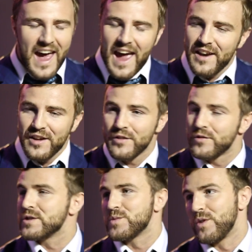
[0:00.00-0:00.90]
any
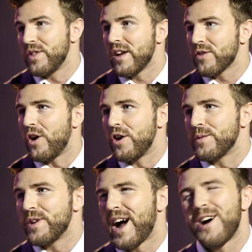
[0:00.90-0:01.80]
of us won that
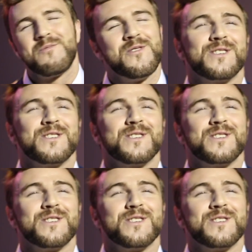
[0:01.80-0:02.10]
tournament, how